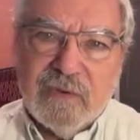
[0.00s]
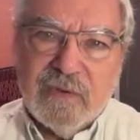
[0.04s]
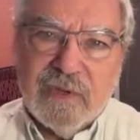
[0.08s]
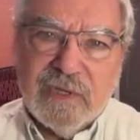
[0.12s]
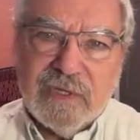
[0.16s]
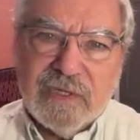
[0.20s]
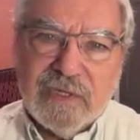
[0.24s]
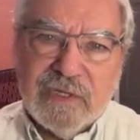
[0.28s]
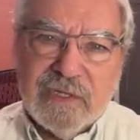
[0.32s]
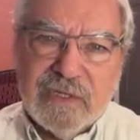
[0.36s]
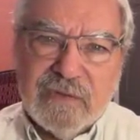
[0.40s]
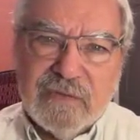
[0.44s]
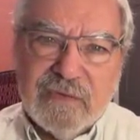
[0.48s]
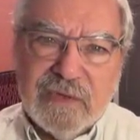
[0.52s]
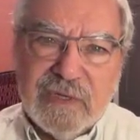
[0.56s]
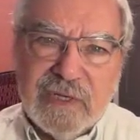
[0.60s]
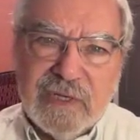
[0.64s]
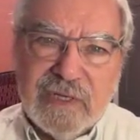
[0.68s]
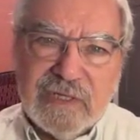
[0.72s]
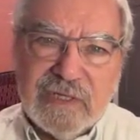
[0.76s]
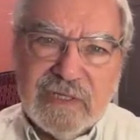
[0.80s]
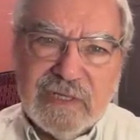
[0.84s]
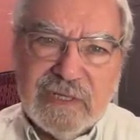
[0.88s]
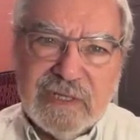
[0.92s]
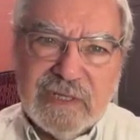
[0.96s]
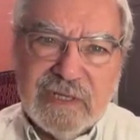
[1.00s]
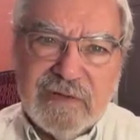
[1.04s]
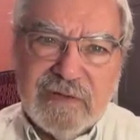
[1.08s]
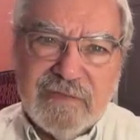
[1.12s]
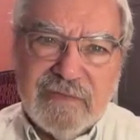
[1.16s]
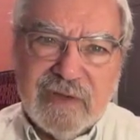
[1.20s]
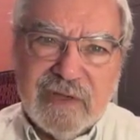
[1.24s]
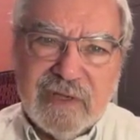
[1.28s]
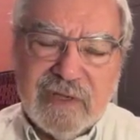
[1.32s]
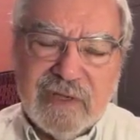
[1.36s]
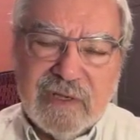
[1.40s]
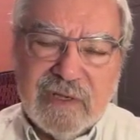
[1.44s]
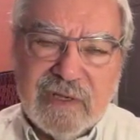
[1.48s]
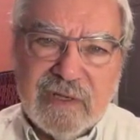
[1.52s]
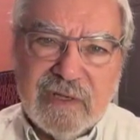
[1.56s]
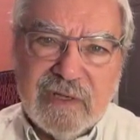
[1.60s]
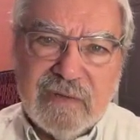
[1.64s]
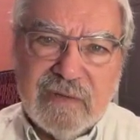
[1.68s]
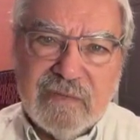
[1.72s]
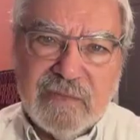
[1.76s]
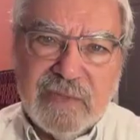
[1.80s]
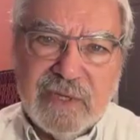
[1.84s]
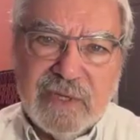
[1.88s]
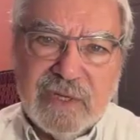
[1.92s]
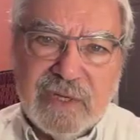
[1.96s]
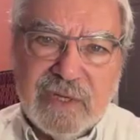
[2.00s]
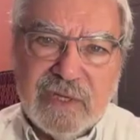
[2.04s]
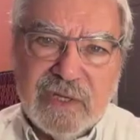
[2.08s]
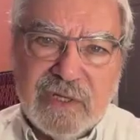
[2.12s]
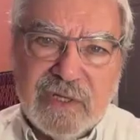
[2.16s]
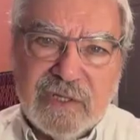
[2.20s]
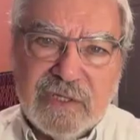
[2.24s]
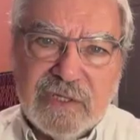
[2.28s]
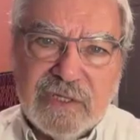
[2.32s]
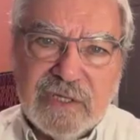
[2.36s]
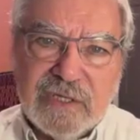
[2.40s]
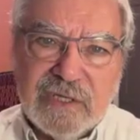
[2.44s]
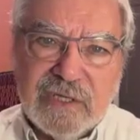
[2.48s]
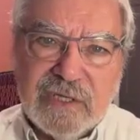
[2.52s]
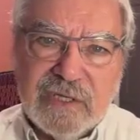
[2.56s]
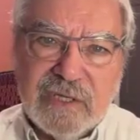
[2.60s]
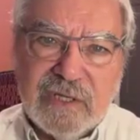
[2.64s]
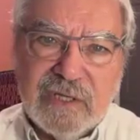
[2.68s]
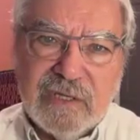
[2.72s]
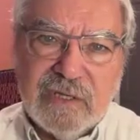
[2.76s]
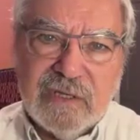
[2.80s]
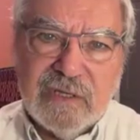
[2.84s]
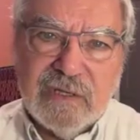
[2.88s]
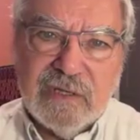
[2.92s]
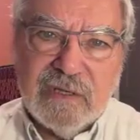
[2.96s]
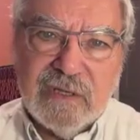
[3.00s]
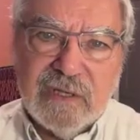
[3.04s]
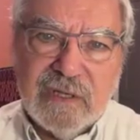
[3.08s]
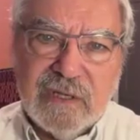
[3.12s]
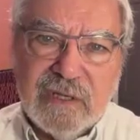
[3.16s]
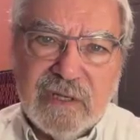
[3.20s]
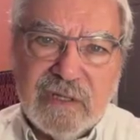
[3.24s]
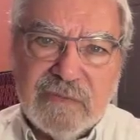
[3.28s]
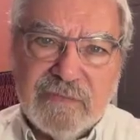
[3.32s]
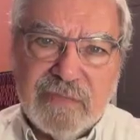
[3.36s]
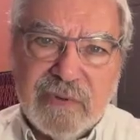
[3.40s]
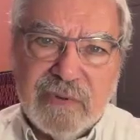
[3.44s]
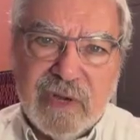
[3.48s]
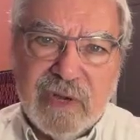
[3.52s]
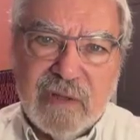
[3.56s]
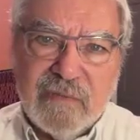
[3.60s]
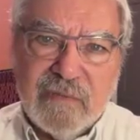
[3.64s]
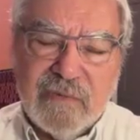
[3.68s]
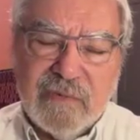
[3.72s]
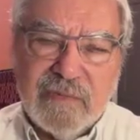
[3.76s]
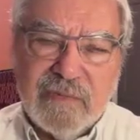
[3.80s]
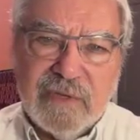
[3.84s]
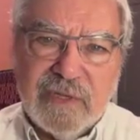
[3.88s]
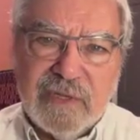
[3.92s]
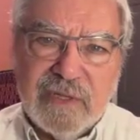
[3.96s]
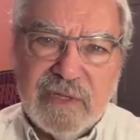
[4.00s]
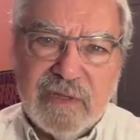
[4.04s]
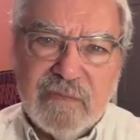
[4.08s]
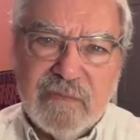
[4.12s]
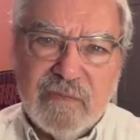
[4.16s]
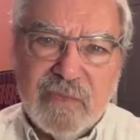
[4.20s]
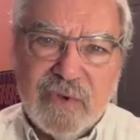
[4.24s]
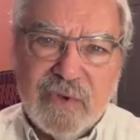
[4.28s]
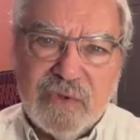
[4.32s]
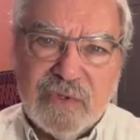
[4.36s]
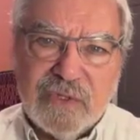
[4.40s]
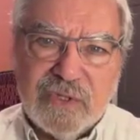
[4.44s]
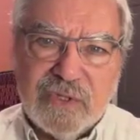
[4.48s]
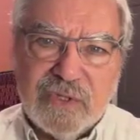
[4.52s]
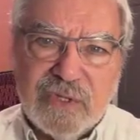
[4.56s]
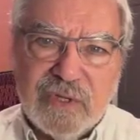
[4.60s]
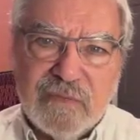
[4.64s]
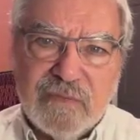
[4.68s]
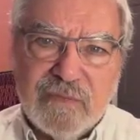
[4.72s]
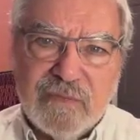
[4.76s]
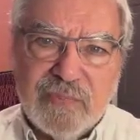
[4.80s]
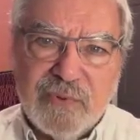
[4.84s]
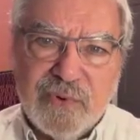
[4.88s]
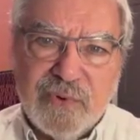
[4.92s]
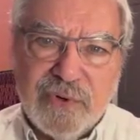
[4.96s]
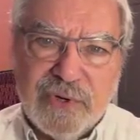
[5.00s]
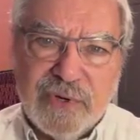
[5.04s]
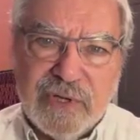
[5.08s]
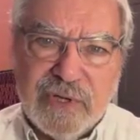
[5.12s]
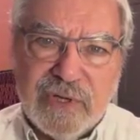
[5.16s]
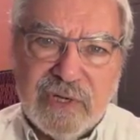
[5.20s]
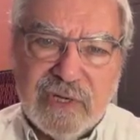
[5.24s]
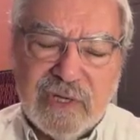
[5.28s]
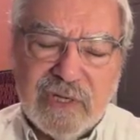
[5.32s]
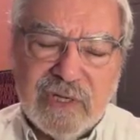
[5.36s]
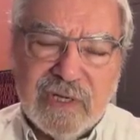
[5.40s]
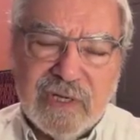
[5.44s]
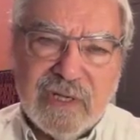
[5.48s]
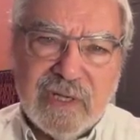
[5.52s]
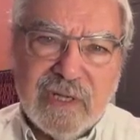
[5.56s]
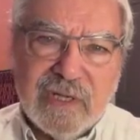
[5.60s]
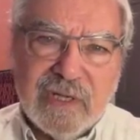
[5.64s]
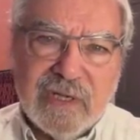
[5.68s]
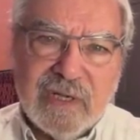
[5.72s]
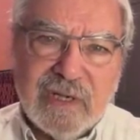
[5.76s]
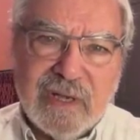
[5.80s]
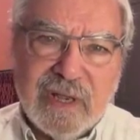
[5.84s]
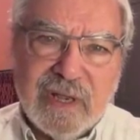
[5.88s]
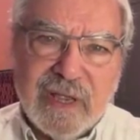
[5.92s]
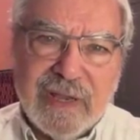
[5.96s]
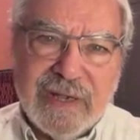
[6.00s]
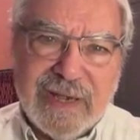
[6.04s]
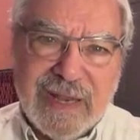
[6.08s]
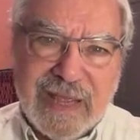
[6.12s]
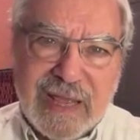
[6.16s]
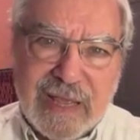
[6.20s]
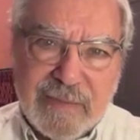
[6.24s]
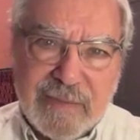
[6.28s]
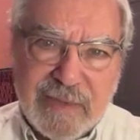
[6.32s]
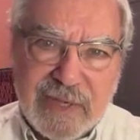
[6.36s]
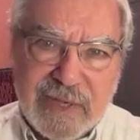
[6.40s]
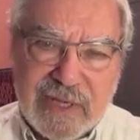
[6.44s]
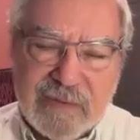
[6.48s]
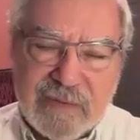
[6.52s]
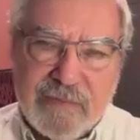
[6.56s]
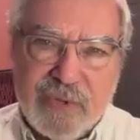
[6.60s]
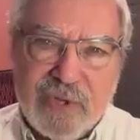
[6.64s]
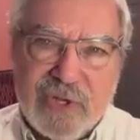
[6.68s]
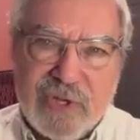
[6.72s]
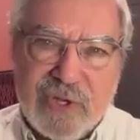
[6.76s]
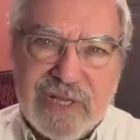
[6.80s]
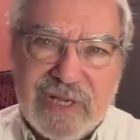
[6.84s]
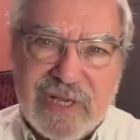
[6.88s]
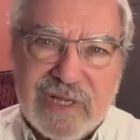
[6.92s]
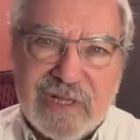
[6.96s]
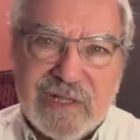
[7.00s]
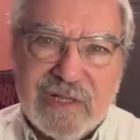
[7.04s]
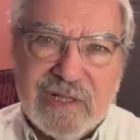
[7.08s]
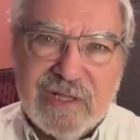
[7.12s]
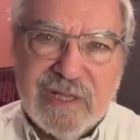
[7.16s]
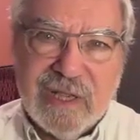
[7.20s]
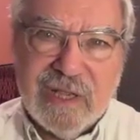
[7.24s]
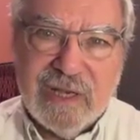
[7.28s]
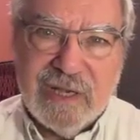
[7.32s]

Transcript: question is really significant because it is probably the most important political